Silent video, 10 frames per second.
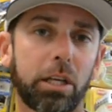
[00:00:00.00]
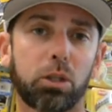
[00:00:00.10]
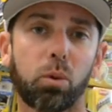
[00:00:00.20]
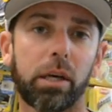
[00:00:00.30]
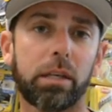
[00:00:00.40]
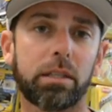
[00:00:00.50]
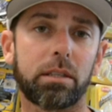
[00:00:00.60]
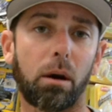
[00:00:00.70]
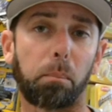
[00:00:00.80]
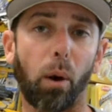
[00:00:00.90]
This
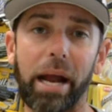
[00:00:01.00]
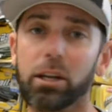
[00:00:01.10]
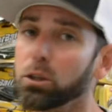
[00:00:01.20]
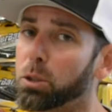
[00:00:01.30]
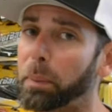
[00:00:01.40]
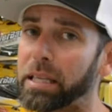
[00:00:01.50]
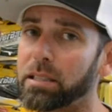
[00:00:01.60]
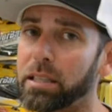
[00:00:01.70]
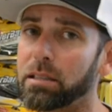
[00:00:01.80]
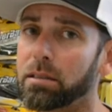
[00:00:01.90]
was a brand new
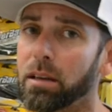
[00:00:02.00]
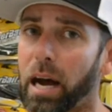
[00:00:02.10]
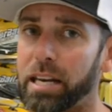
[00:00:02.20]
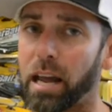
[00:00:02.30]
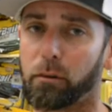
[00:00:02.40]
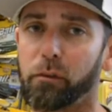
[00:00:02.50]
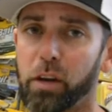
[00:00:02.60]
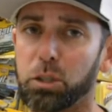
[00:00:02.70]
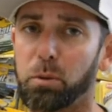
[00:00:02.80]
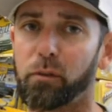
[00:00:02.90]
species I'd never
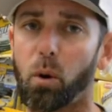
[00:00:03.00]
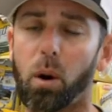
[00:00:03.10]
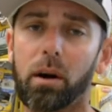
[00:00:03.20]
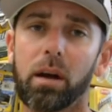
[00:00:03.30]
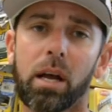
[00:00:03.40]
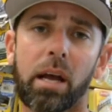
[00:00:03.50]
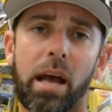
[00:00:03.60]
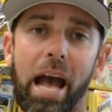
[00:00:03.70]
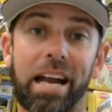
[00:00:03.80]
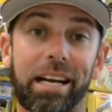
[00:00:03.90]
fished before,
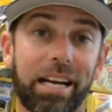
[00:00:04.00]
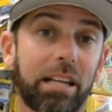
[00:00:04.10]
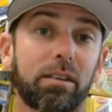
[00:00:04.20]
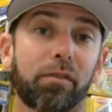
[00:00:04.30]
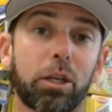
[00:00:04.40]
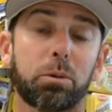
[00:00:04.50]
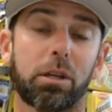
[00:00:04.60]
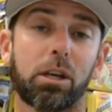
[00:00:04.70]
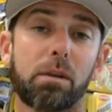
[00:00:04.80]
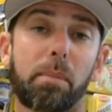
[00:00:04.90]
and I got to fish with
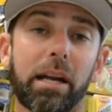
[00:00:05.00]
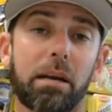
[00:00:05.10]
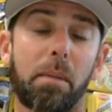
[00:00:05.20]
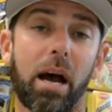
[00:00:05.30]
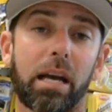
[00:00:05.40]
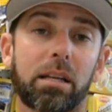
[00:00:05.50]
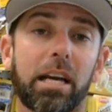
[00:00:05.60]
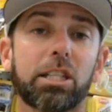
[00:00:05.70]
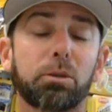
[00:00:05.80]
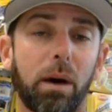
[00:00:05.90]
a good buddy of mine,
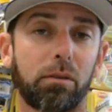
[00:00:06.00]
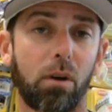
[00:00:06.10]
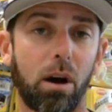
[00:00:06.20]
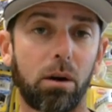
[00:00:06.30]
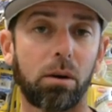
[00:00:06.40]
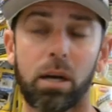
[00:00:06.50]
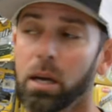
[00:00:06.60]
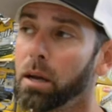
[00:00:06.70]
Ish Monroe.